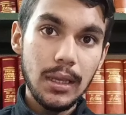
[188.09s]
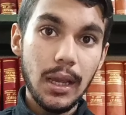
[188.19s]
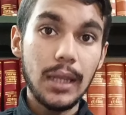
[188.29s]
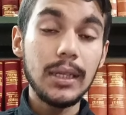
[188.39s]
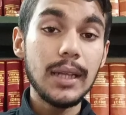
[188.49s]

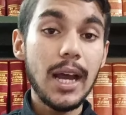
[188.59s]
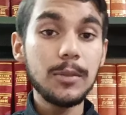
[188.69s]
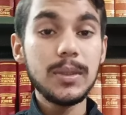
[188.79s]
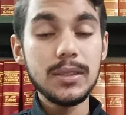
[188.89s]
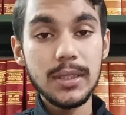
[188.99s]
And it has
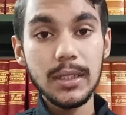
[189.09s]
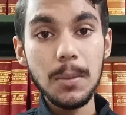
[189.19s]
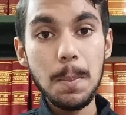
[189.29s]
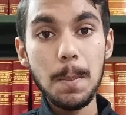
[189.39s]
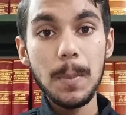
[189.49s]
been set
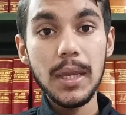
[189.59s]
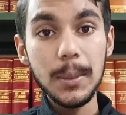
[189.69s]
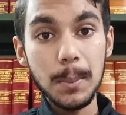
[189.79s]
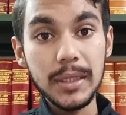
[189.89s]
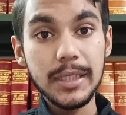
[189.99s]
up
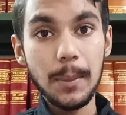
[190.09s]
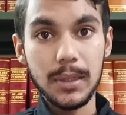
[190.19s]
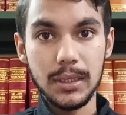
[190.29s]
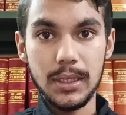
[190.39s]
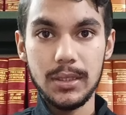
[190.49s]
in Madhya
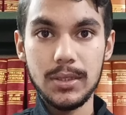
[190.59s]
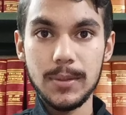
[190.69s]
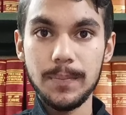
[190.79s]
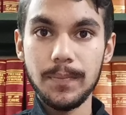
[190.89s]
Pradesh.